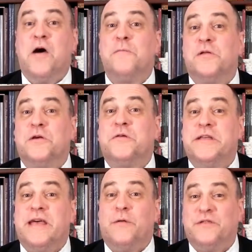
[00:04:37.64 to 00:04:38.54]
hope you'll agree
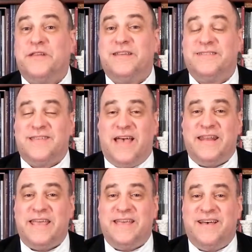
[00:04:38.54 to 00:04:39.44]
that was an
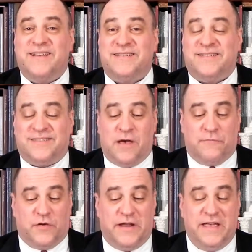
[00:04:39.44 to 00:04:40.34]
exciting
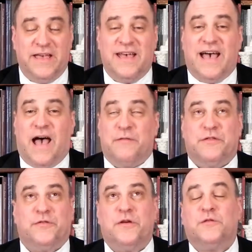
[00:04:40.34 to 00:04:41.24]
discovery. I was
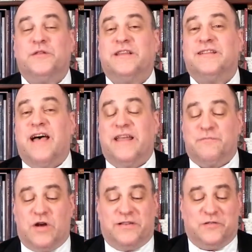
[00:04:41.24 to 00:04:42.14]
thrilled when the client
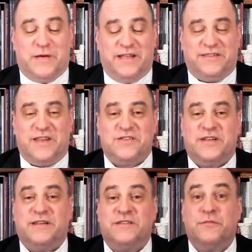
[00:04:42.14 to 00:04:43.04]
brought it to my
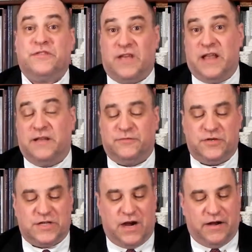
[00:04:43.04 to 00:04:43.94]
attention and was kind enough to
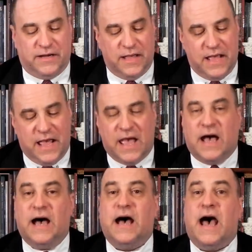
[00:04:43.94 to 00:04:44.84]
share it.
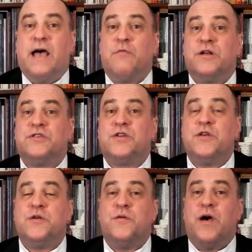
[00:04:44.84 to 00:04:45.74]
I want to show
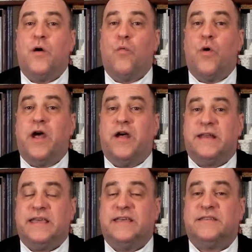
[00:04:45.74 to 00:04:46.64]
you where
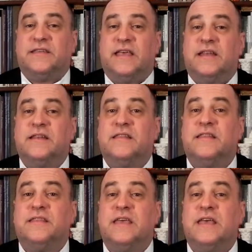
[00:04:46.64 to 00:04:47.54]
it is
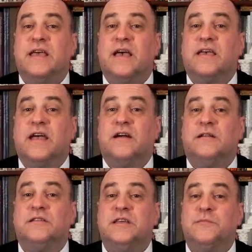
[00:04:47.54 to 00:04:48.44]
in the
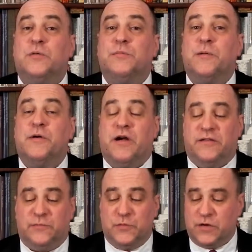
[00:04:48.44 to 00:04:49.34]
Carole
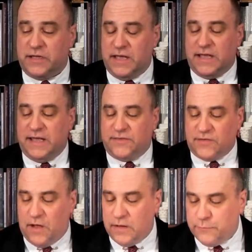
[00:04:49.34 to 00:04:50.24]
Thibault-Pomerance book. It's
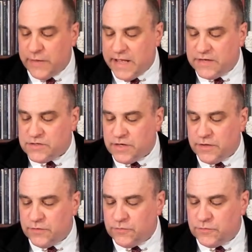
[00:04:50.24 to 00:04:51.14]
on page
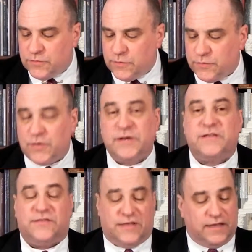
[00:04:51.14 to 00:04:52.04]

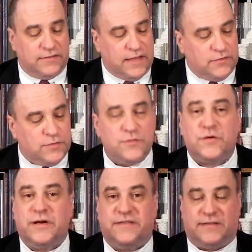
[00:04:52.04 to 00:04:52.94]
236 and
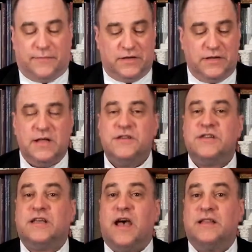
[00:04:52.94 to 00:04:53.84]
237.
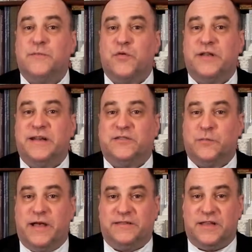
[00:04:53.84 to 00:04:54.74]
She kindly pointed it to
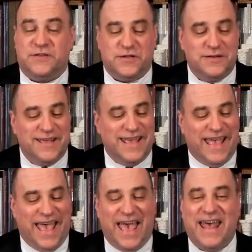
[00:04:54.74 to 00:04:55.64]
my attention.
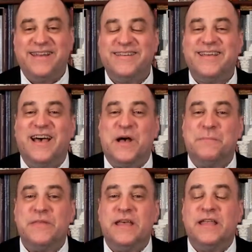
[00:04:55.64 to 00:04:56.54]
And
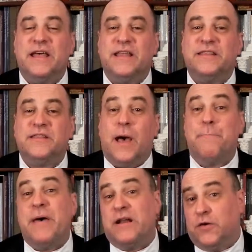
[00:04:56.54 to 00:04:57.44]
a
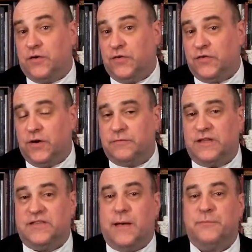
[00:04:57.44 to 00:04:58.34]
better conserved
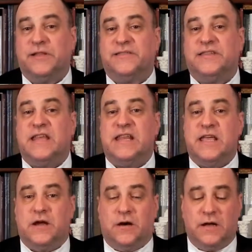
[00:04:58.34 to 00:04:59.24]
example is seen
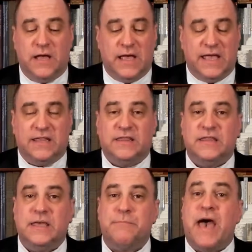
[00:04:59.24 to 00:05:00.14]
here in
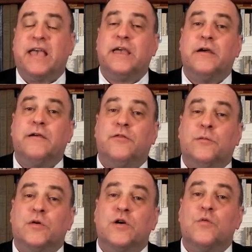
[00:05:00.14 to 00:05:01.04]
the back area of her
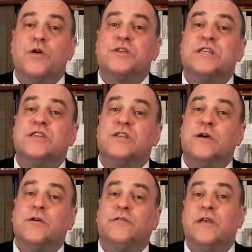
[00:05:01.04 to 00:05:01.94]
book, where she
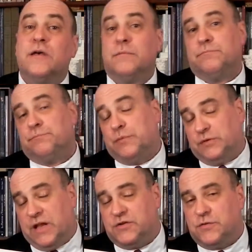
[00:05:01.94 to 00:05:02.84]
shows
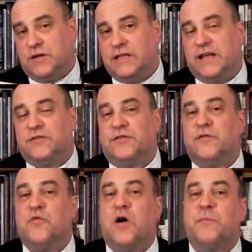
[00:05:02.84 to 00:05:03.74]
potential collectors
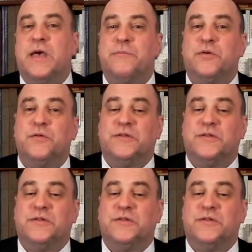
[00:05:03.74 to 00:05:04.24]
of wallpaper who